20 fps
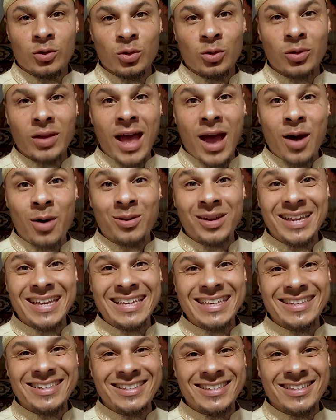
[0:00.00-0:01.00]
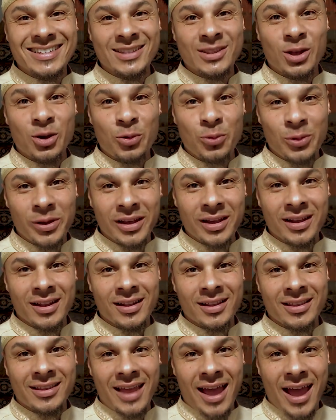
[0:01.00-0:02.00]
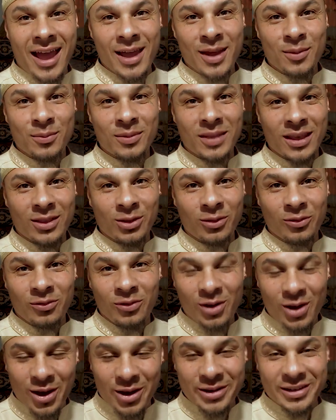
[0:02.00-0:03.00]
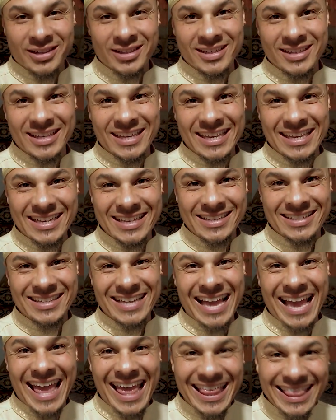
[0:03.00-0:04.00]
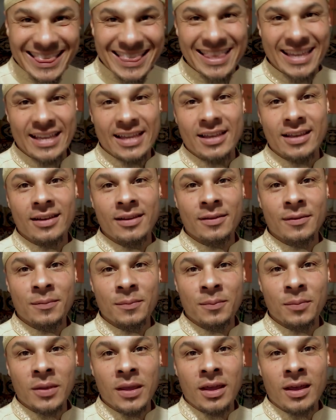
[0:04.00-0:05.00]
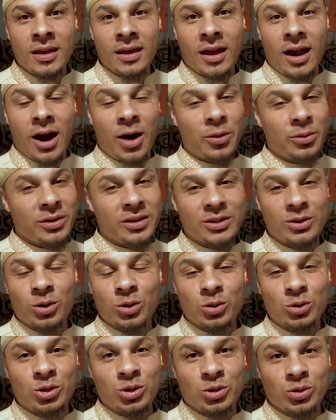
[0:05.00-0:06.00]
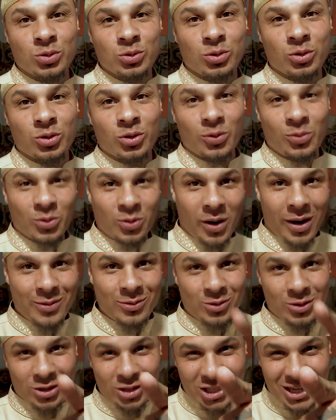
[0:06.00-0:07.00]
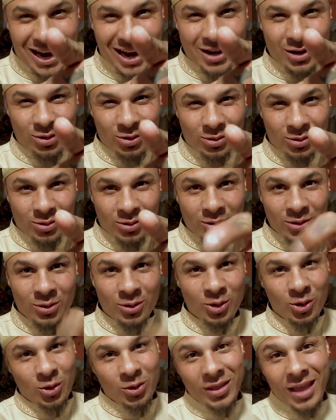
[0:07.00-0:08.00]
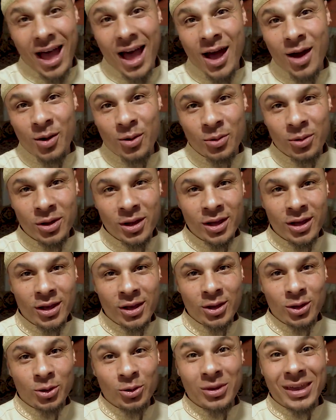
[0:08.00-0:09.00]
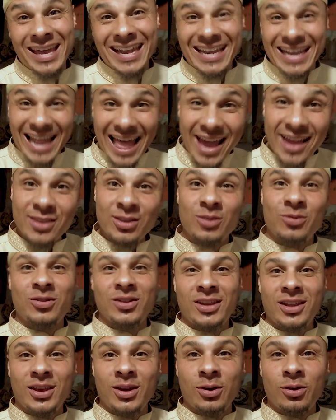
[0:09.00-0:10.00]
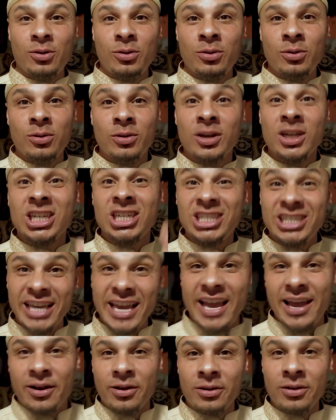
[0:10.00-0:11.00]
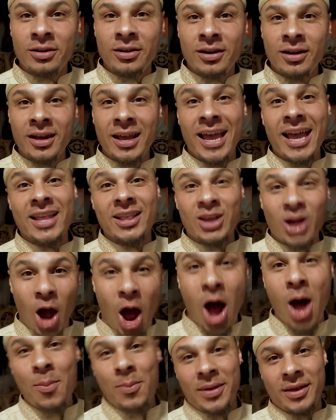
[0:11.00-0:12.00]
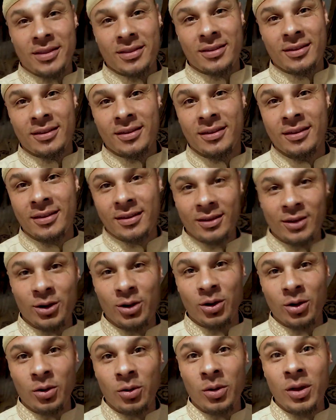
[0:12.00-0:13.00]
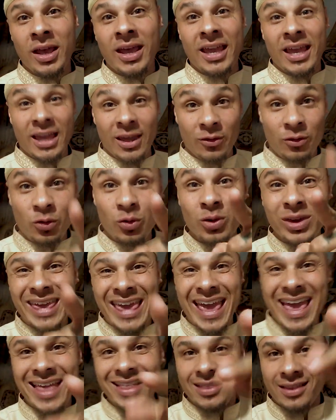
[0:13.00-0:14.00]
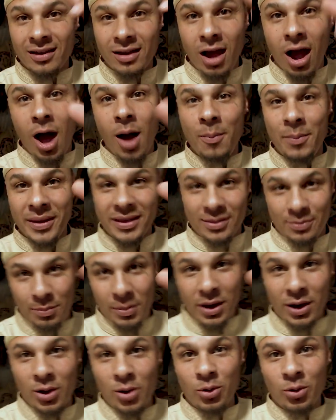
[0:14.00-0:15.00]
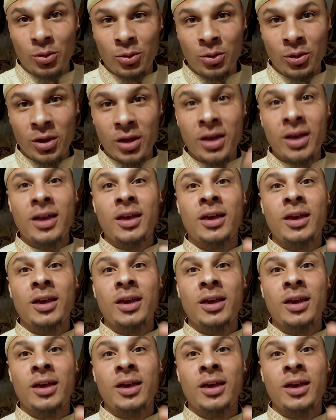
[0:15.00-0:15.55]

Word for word: So now is the real time that the vlog is ending. I already told you to subscribe to the channel. So now you can like the video, share, and comment you know? If you can't comment below,